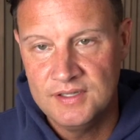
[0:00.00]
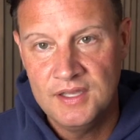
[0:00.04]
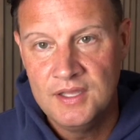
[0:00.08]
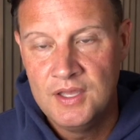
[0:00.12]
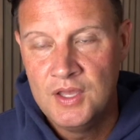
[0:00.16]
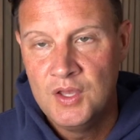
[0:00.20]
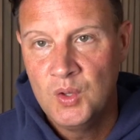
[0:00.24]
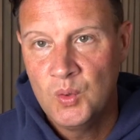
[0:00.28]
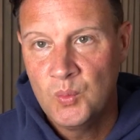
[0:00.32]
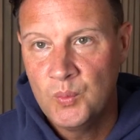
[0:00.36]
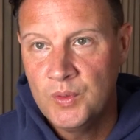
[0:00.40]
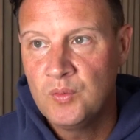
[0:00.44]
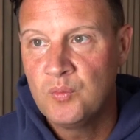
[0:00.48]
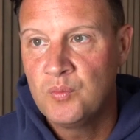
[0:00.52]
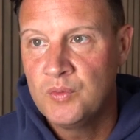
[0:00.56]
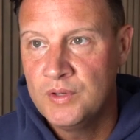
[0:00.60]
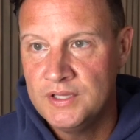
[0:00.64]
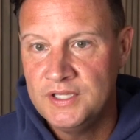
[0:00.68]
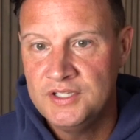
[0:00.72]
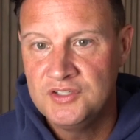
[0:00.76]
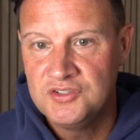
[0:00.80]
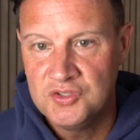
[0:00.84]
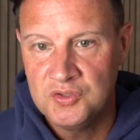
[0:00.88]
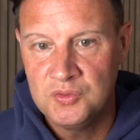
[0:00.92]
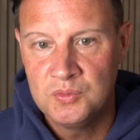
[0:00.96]
We
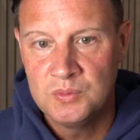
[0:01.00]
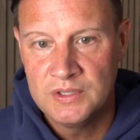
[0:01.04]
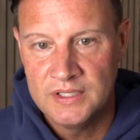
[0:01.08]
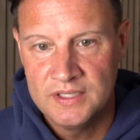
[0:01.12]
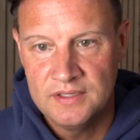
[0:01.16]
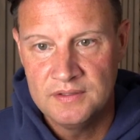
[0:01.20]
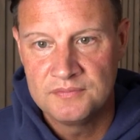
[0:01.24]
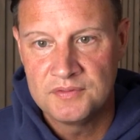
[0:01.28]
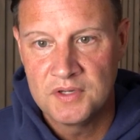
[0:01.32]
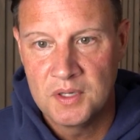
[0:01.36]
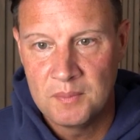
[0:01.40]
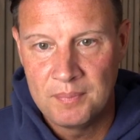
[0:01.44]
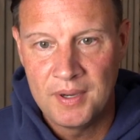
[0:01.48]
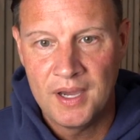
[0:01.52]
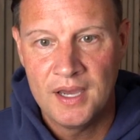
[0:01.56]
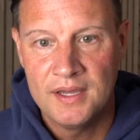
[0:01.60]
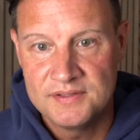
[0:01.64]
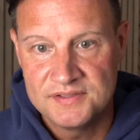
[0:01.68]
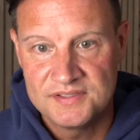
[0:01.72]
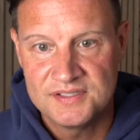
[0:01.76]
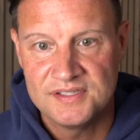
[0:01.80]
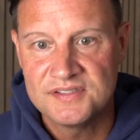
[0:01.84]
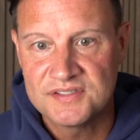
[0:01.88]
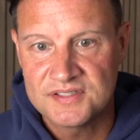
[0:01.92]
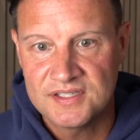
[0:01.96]
really do live in a
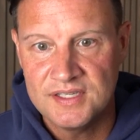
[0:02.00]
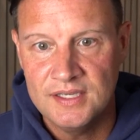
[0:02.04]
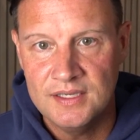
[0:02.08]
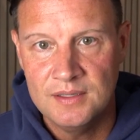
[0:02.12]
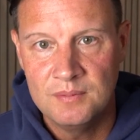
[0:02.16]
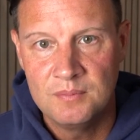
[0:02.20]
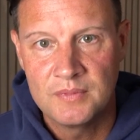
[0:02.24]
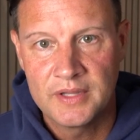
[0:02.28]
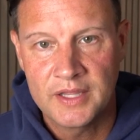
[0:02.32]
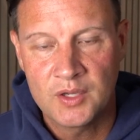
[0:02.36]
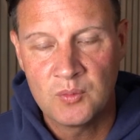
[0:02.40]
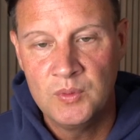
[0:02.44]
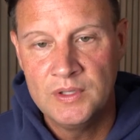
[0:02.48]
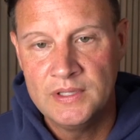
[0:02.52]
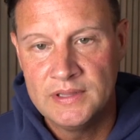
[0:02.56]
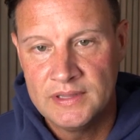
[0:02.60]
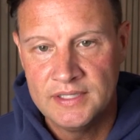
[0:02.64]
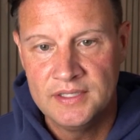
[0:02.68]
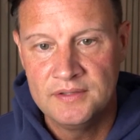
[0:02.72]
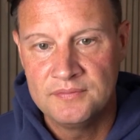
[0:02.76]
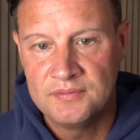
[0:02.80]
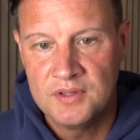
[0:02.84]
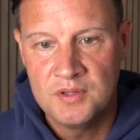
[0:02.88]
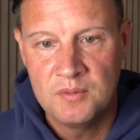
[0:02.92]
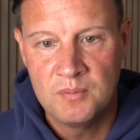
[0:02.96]
Ponzi scheme. Like, we
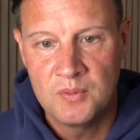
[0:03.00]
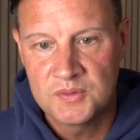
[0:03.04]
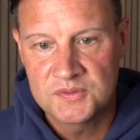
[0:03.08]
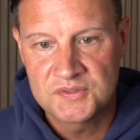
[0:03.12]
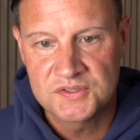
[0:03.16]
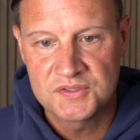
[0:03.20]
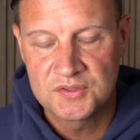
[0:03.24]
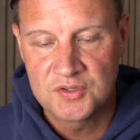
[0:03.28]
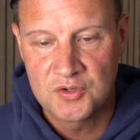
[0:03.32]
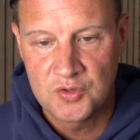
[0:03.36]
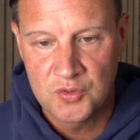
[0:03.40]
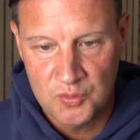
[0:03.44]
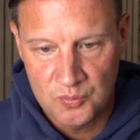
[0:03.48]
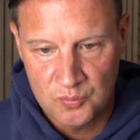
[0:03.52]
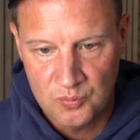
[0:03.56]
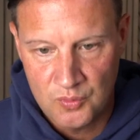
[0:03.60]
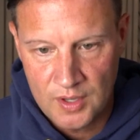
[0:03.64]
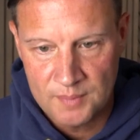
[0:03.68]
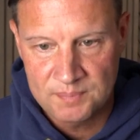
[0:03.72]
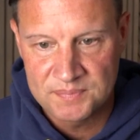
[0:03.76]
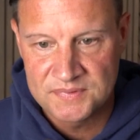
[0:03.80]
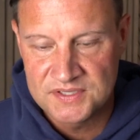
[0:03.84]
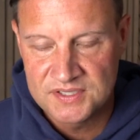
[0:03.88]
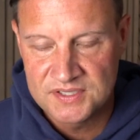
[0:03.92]
live in the most corrupt